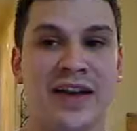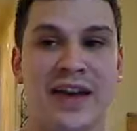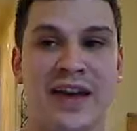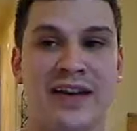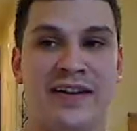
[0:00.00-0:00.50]

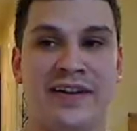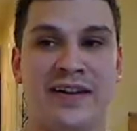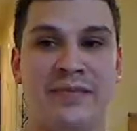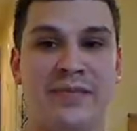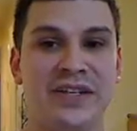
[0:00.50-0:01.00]
And
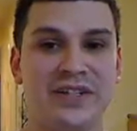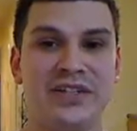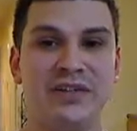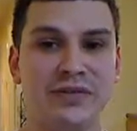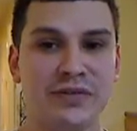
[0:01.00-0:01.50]
he's
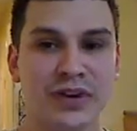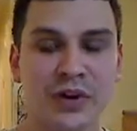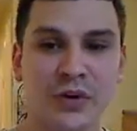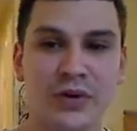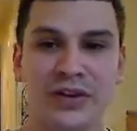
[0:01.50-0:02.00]
still
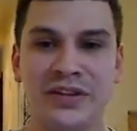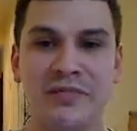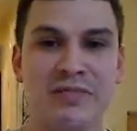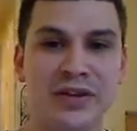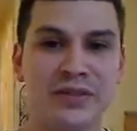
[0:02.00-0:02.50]
caught in
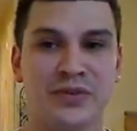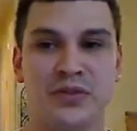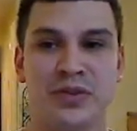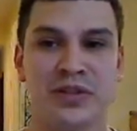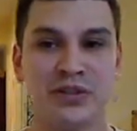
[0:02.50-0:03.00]
the middle
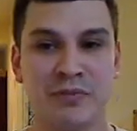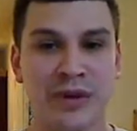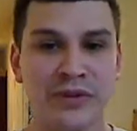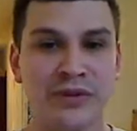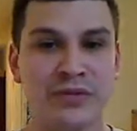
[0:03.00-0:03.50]
between his
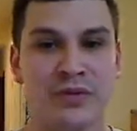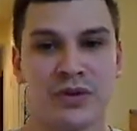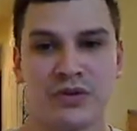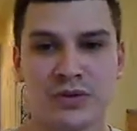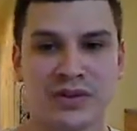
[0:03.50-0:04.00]
mother, who
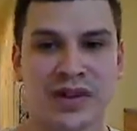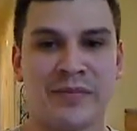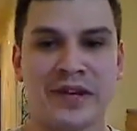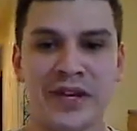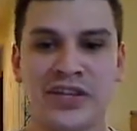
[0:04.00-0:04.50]
wants world
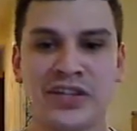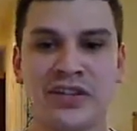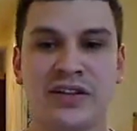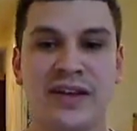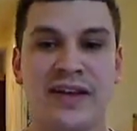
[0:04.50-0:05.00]

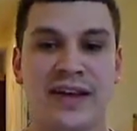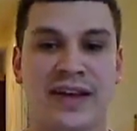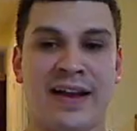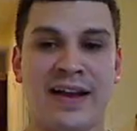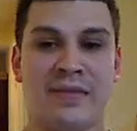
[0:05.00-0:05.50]
domination,
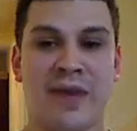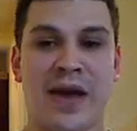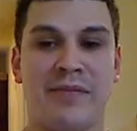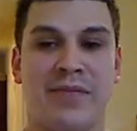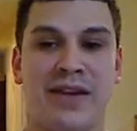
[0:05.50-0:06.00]
and kind of
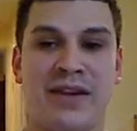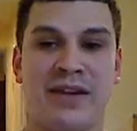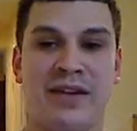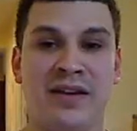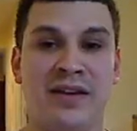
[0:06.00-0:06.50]

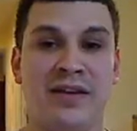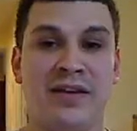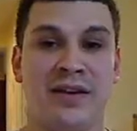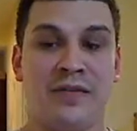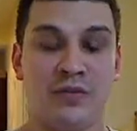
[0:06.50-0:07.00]
Batman,
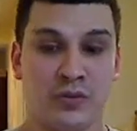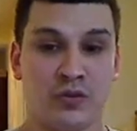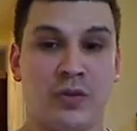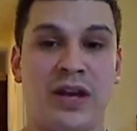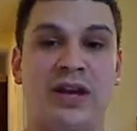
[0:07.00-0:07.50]

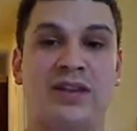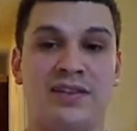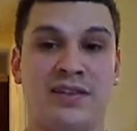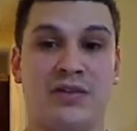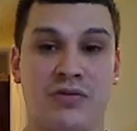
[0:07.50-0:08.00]
Bruce Wayne,
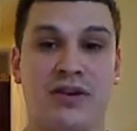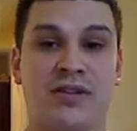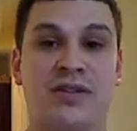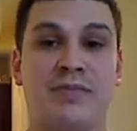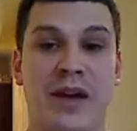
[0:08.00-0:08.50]
and Dick
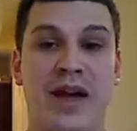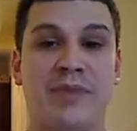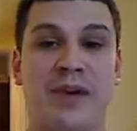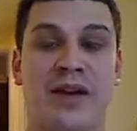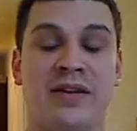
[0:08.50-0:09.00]
Grayson
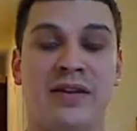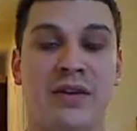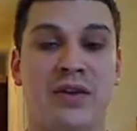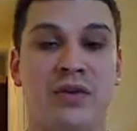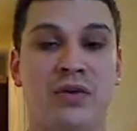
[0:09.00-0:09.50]
Batman,
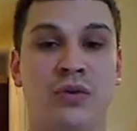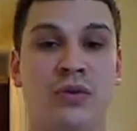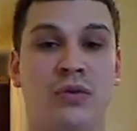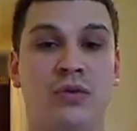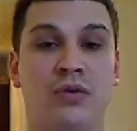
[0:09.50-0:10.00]

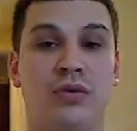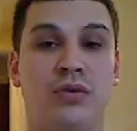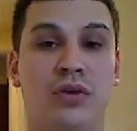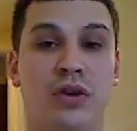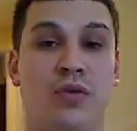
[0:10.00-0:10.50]
who
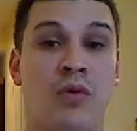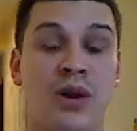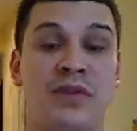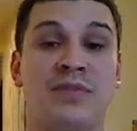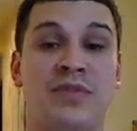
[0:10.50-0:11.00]

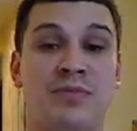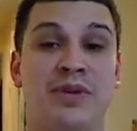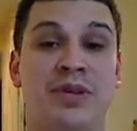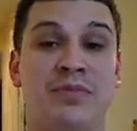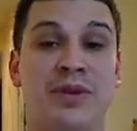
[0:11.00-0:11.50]
want him to
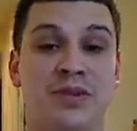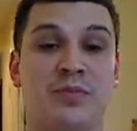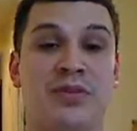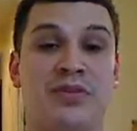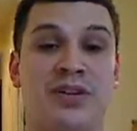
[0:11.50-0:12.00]
be the best
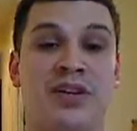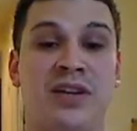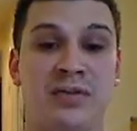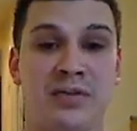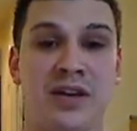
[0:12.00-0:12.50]
person he
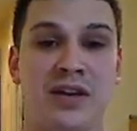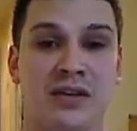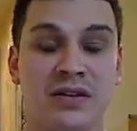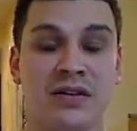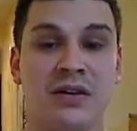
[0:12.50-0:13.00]
can be.